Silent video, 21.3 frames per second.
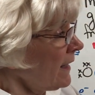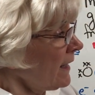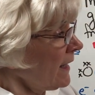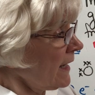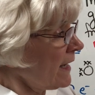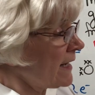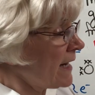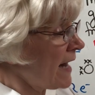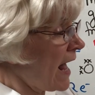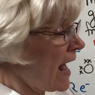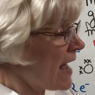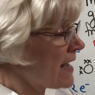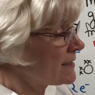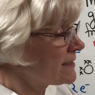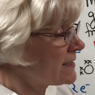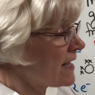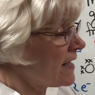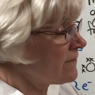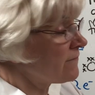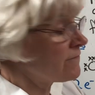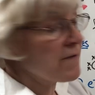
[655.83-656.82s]
It has
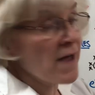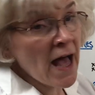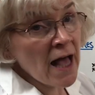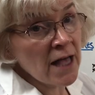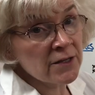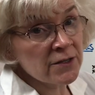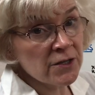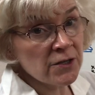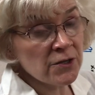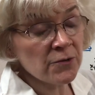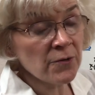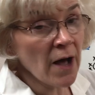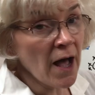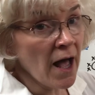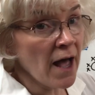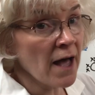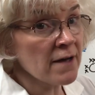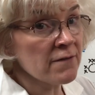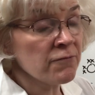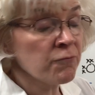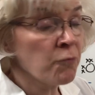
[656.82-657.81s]
a value
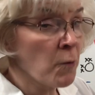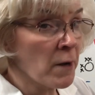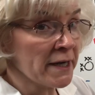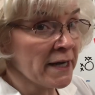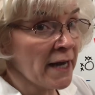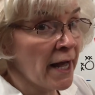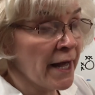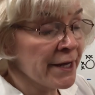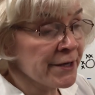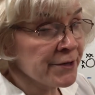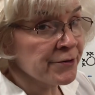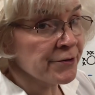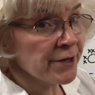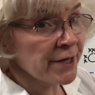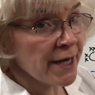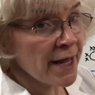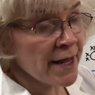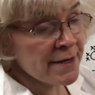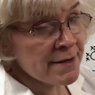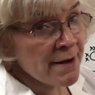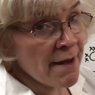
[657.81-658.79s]
of
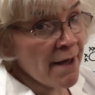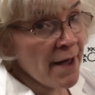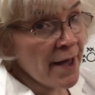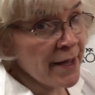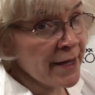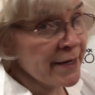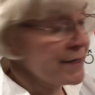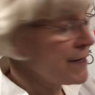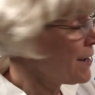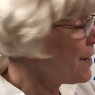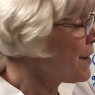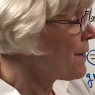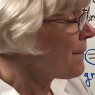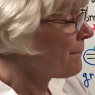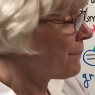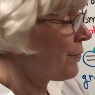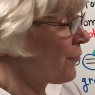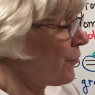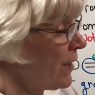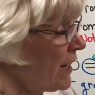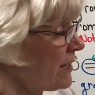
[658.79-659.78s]

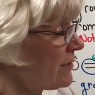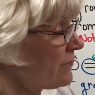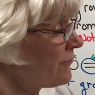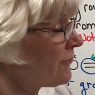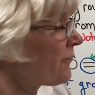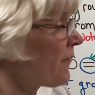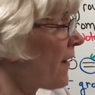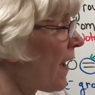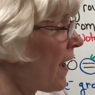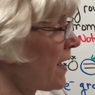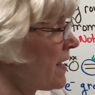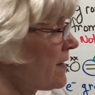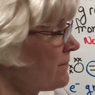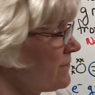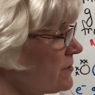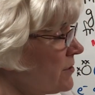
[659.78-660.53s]
109.5